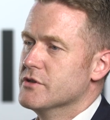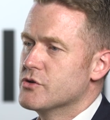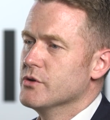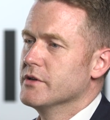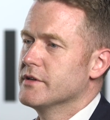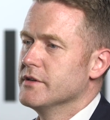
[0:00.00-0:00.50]

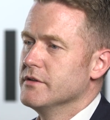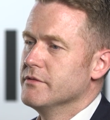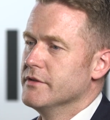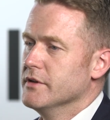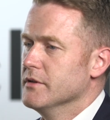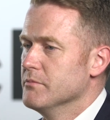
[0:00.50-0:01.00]

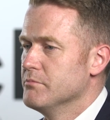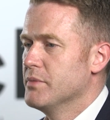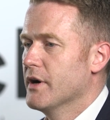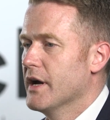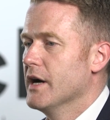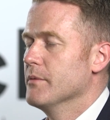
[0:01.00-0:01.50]
intuitive that
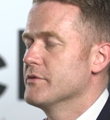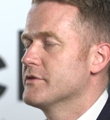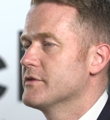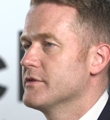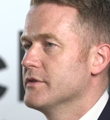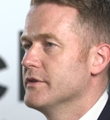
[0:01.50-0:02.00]

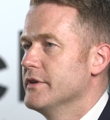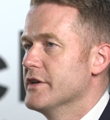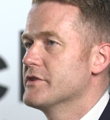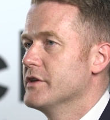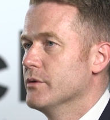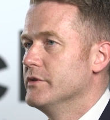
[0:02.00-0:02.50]
perhaps
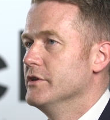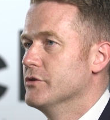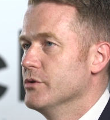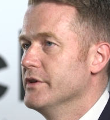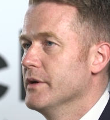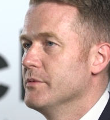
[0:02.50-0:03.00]

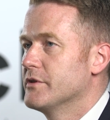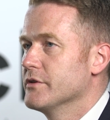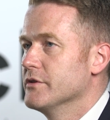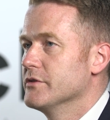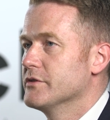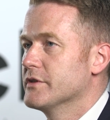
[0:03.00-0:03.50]
SGLT2
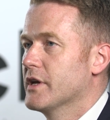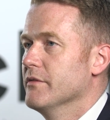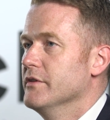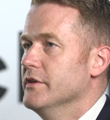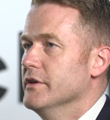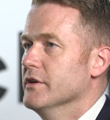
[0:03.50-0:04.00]
inhibitors,
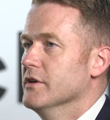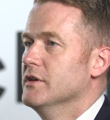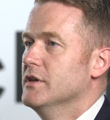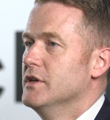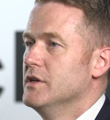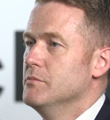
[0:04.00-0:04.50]
given their
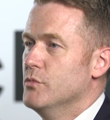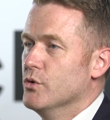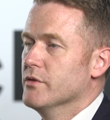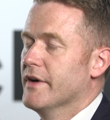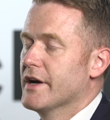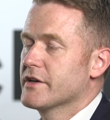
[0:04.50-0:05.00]
mode
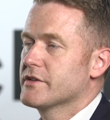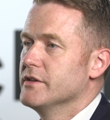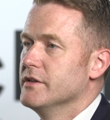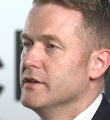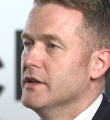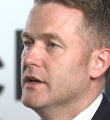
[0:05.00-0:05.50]
of
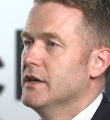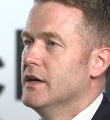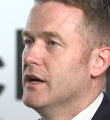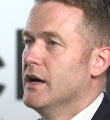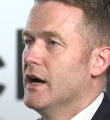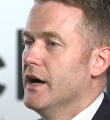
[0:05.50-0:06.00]
action,
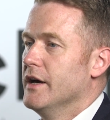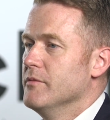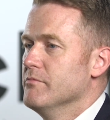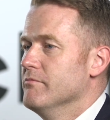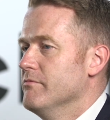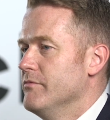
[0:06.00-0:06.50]

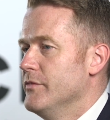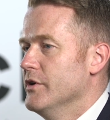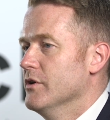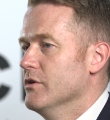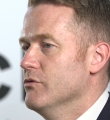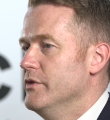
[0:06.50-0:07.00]
um,
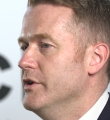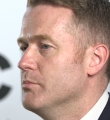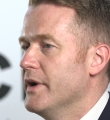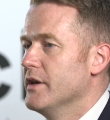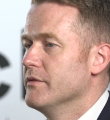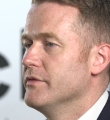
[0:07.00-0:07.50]
their renal
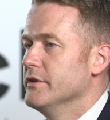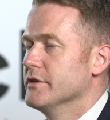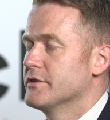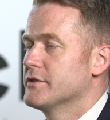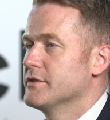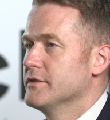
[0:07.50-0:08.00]

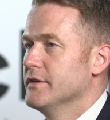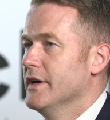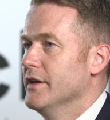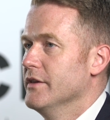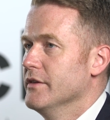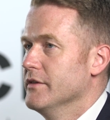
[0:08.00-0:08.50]
benefits,
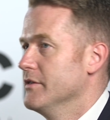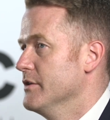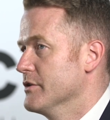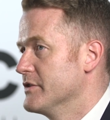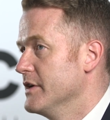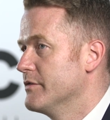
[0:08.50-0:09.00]
and
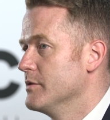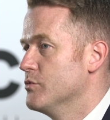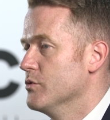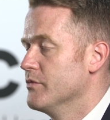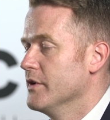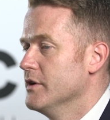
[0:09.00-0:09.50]
their safety
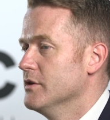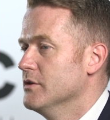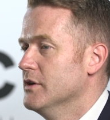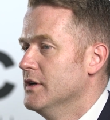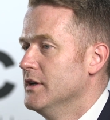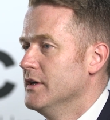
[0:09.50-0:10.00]
profile,
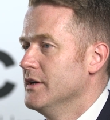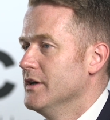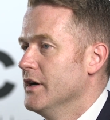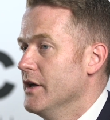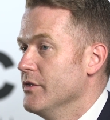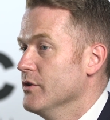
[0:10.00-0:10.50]

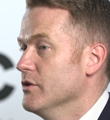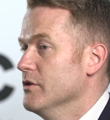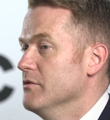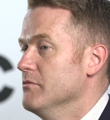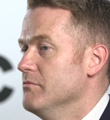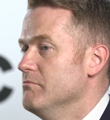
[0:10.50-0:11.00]
and
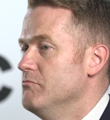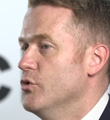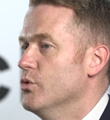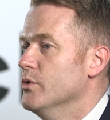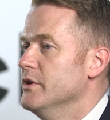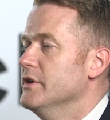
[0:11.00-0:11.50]
their
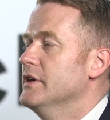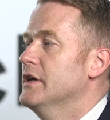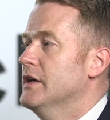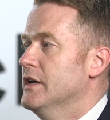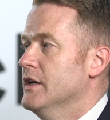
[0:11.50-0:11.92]
known